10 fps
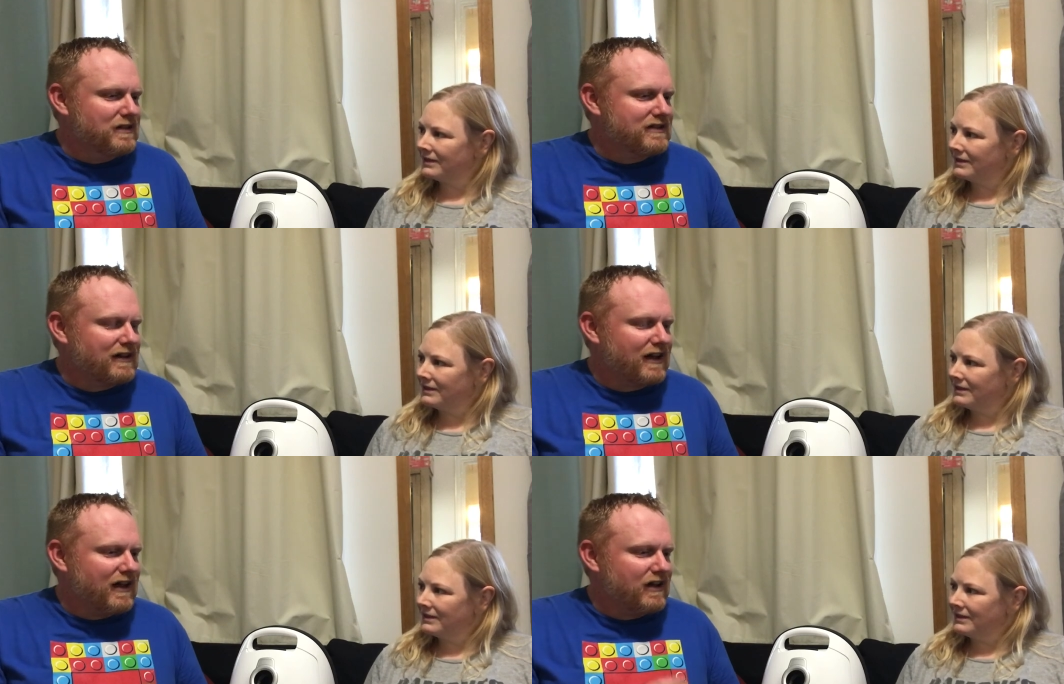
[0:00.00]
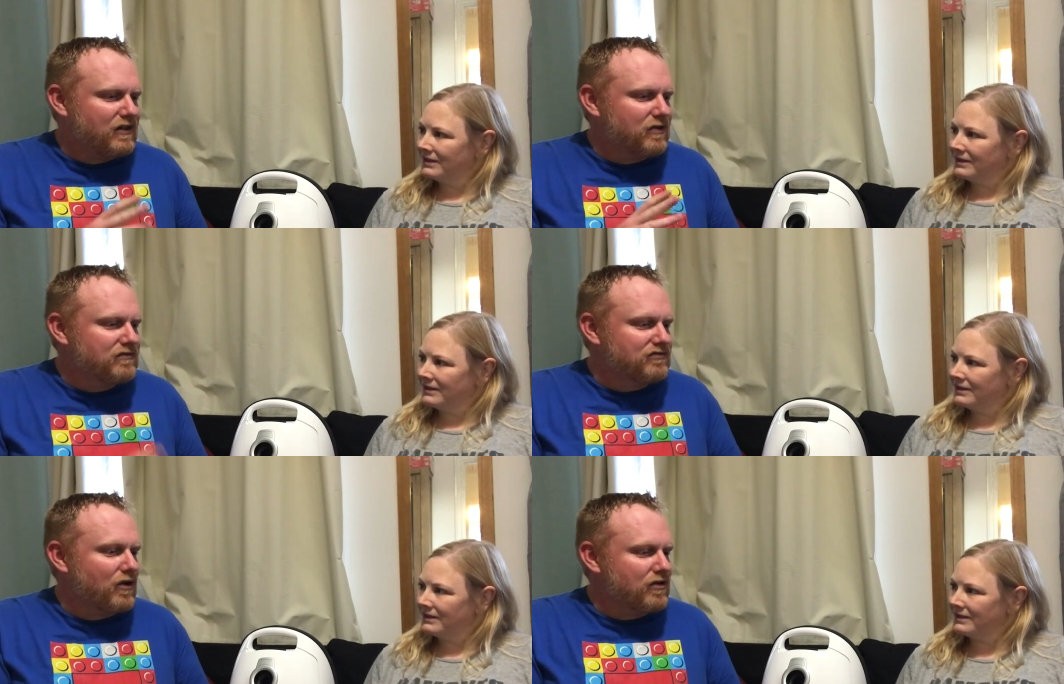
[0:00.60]
Speaker 1: was a guy
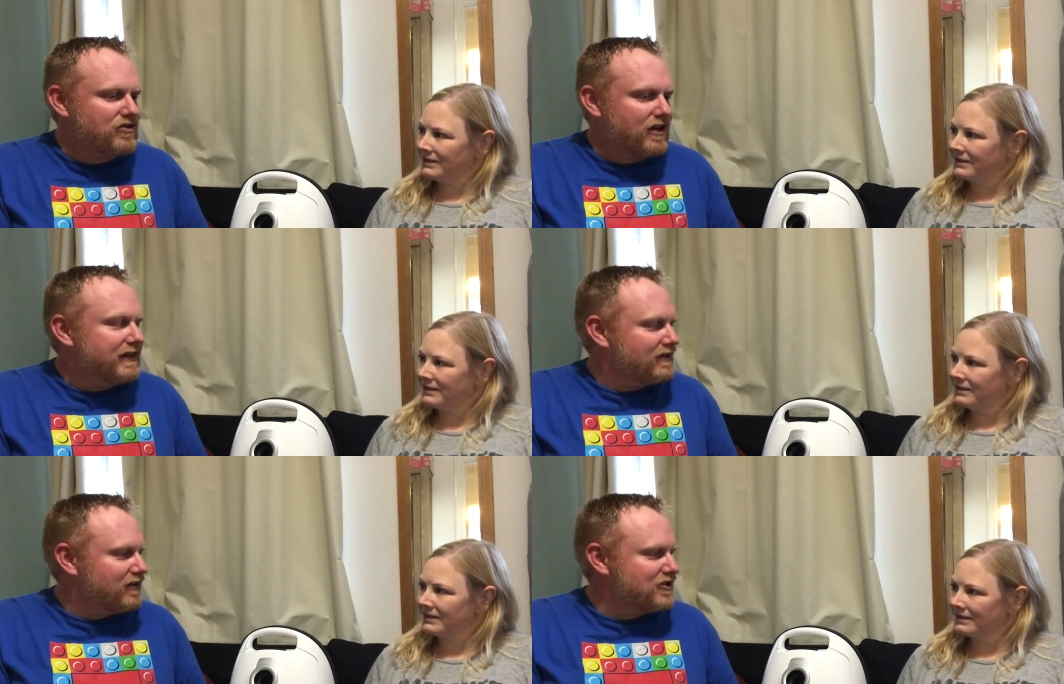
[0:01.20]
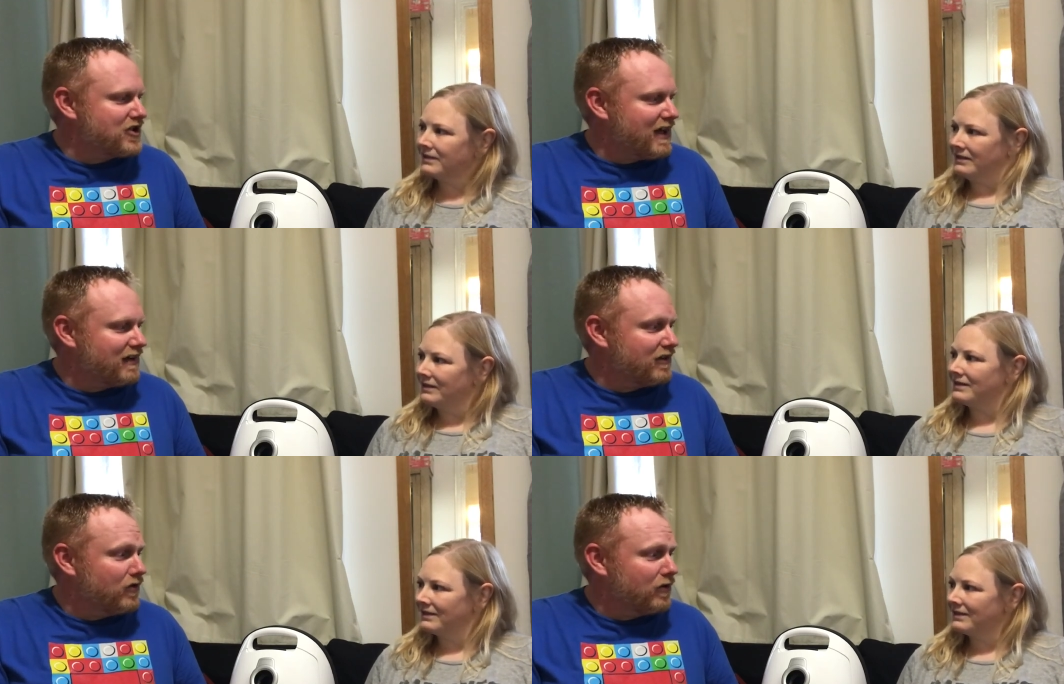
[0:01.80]
called Roger. He's got a
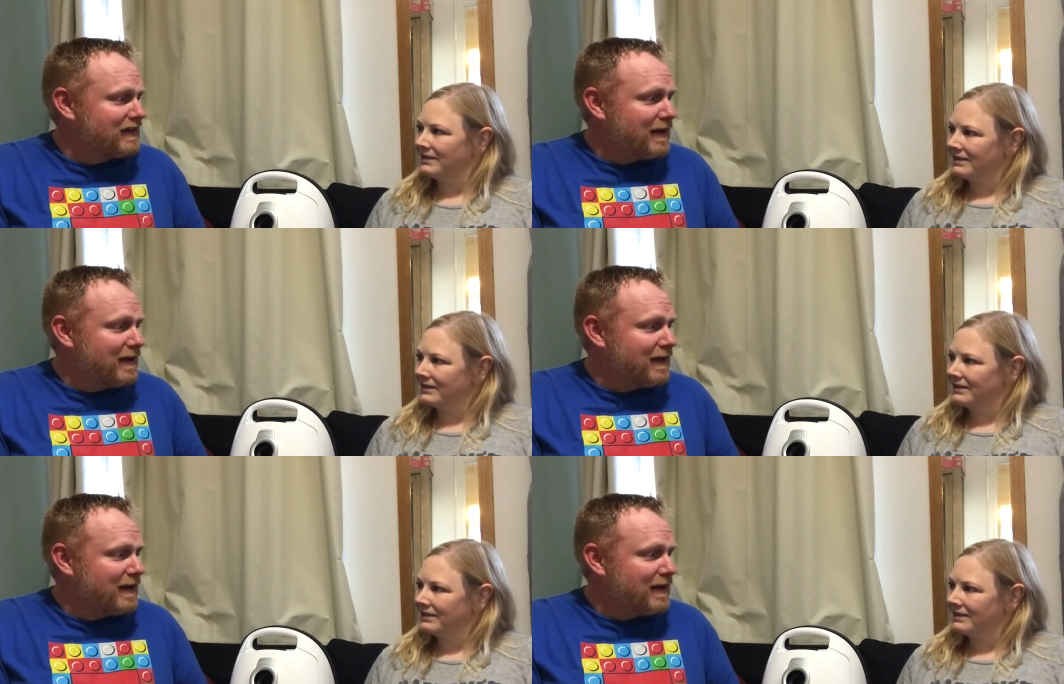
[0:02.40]
channel called